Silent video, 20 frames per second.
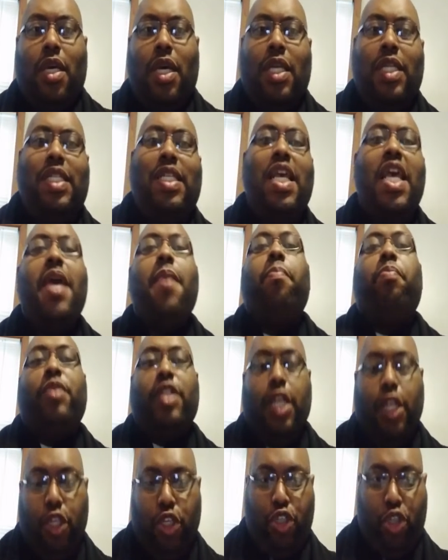
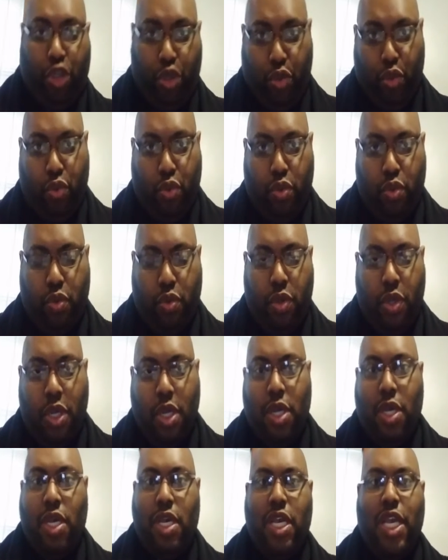attempting to,
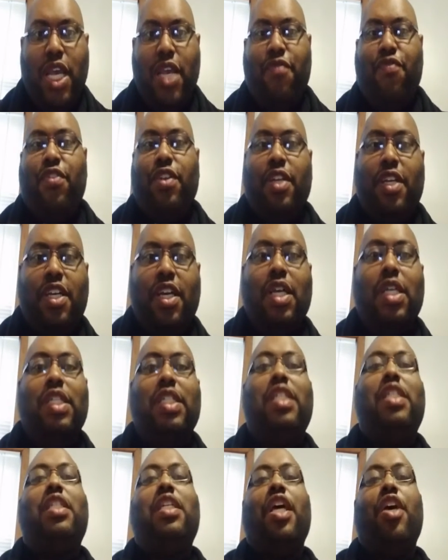even
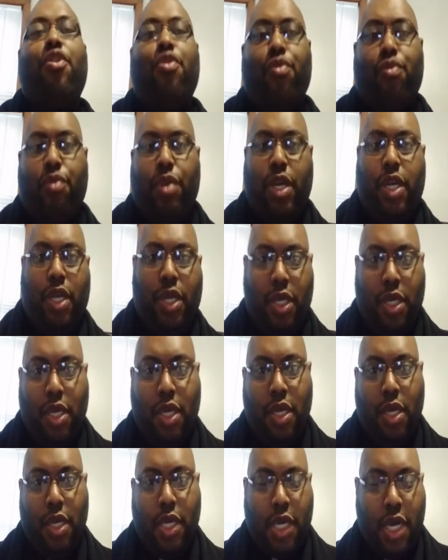considering
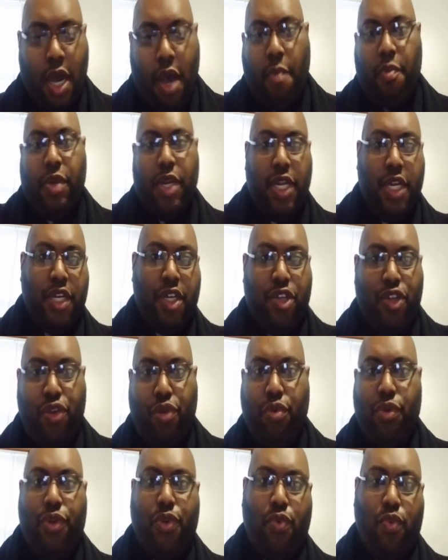coming into
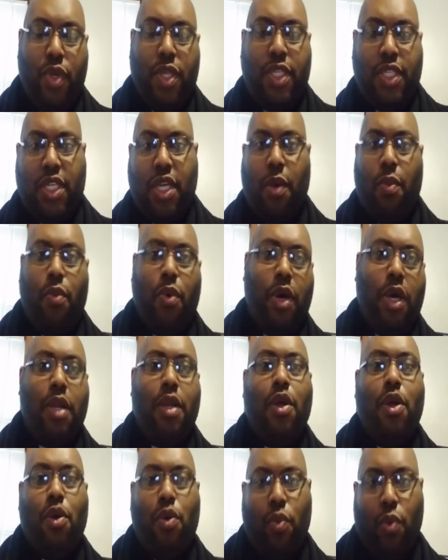union with
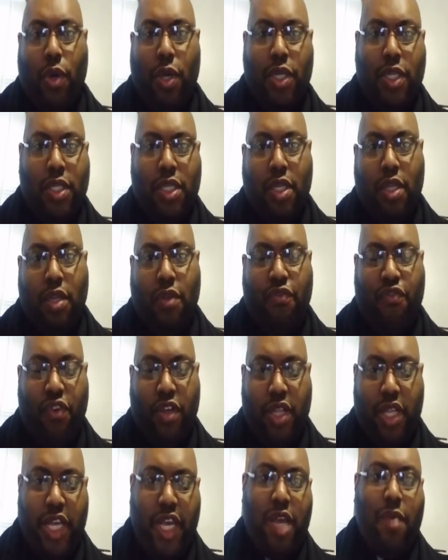someone was
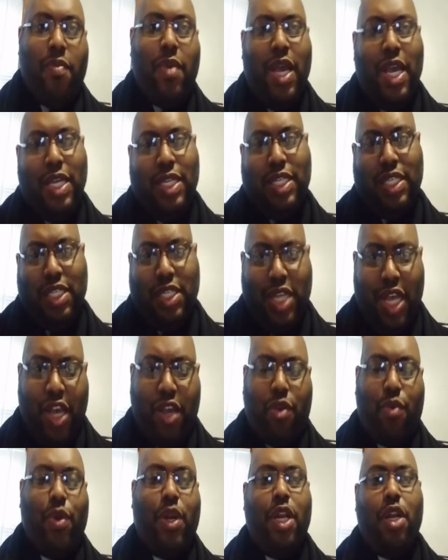for them a
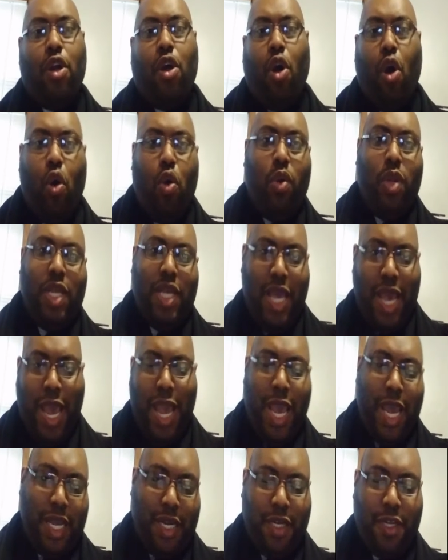sacred and holy
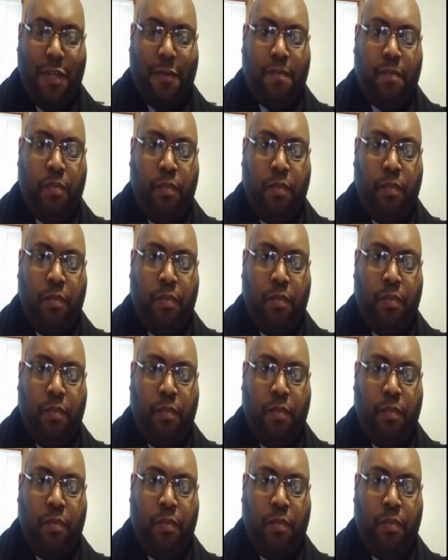act.